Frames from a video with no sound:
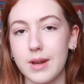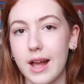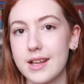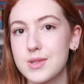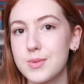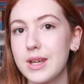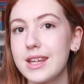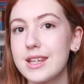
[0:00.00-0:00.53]

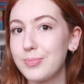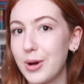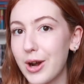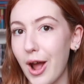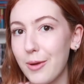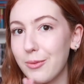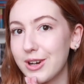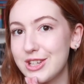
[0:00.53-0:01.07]
last week, but
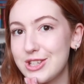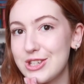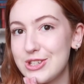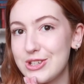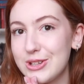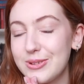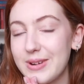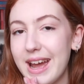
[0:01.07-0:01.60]
I wanted to
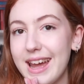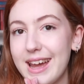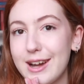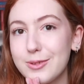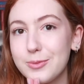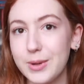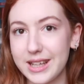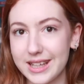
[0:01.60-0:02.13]
do a
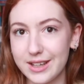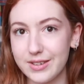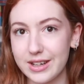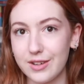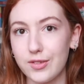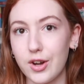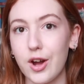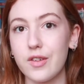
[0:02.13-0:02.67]
weekly
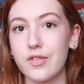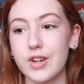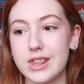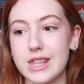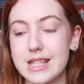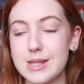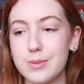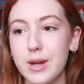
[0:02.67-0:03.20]
reading vlog for
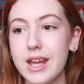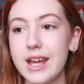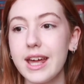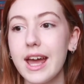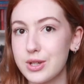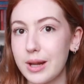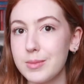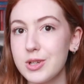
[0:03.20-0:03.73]
this week.
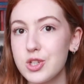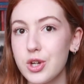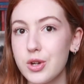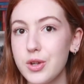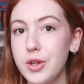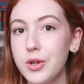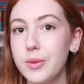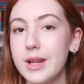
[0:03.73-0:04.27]
So let me show
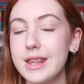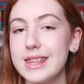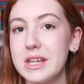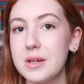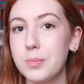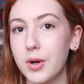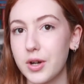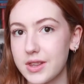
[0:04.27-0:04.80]
you
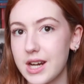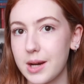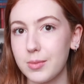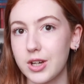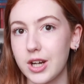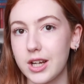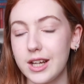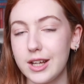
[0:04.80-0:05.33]
the book that I'm
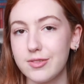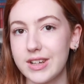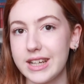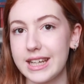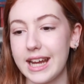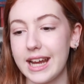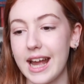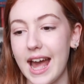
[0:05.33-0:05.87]
currently
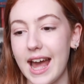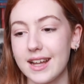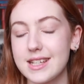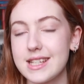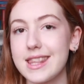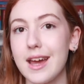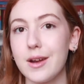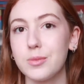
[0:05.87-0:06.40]
reading and
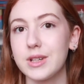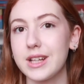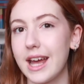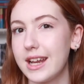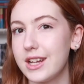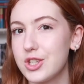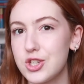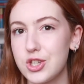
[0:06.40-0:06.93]
then we'll
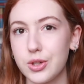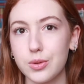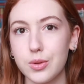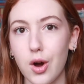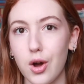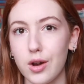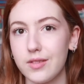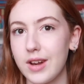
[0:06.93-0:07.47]
get into
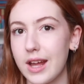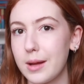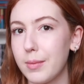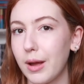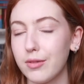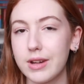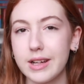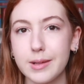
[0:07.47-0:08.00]
all of like
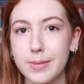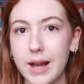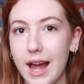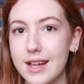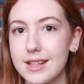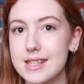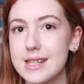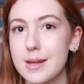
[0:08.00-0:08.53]
my reading
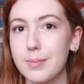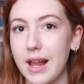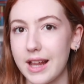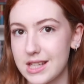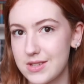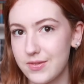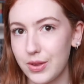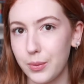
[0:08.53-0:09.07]
plans and
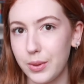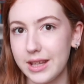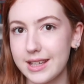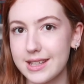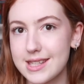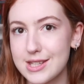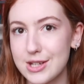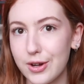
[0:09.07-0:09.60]
plans for the week
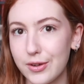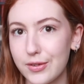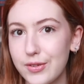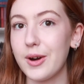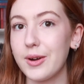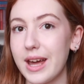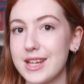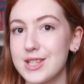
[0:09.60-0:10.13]
and stuff.
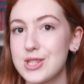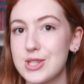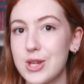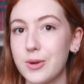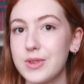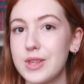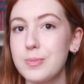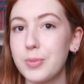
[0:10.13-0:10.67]
Okay,
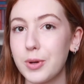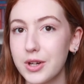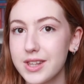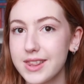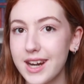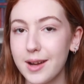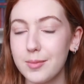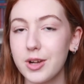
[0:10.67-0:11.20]
so the book
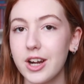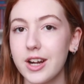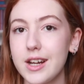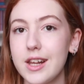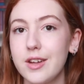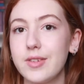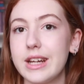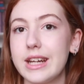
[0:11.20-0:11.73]
that I'm
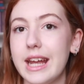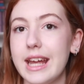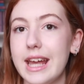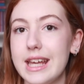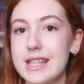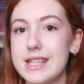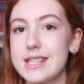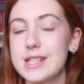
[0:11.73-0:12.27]
currently reading
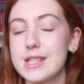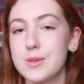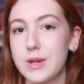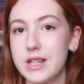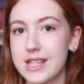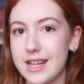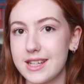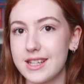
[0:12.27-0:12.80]
is
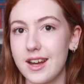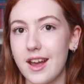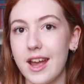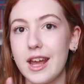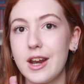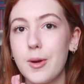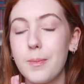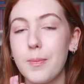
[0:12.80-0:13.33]
Sweet
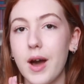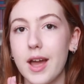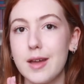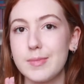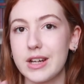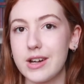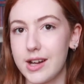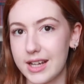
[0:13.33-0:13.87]
Dandelion by
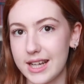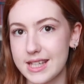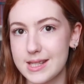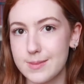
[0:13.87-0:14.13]
Michaela